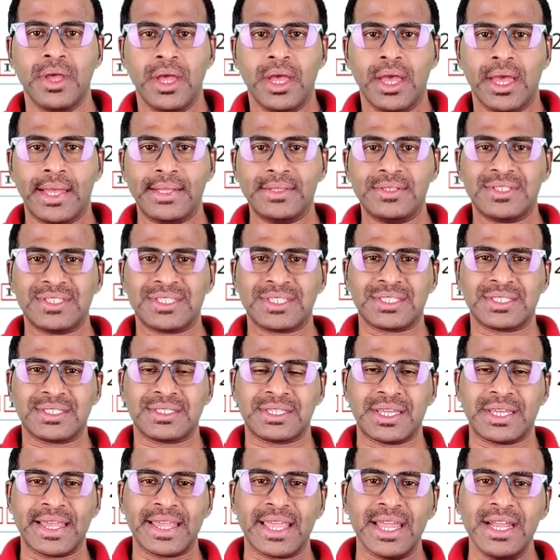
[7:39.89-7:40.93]
and
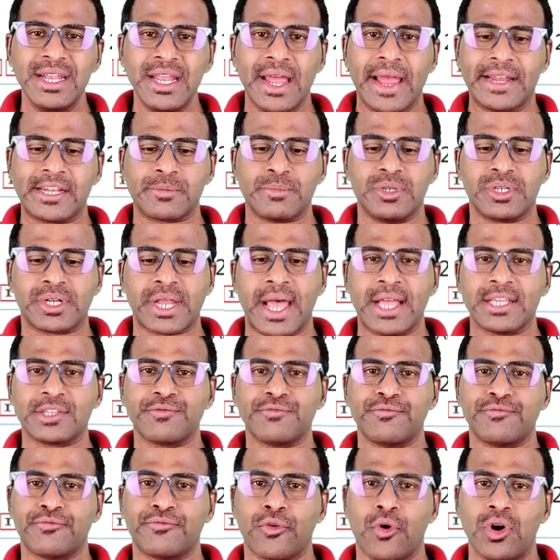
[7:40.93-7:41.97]
second attribute has
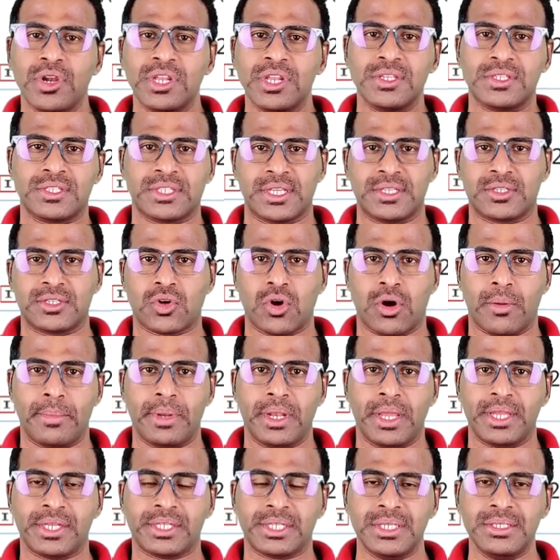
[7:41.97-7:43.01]
4 instance
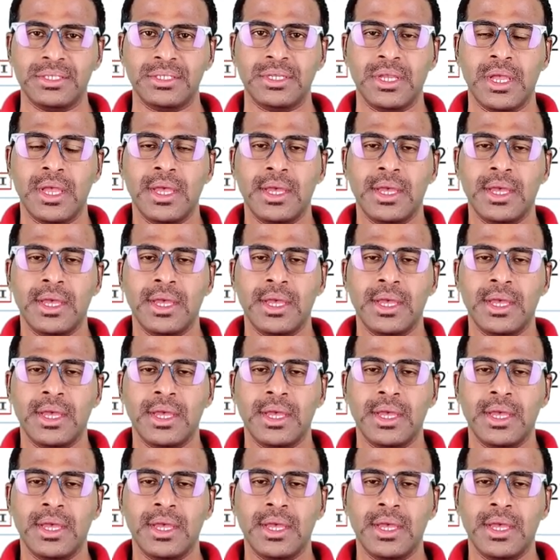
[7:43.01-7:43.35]
combinations,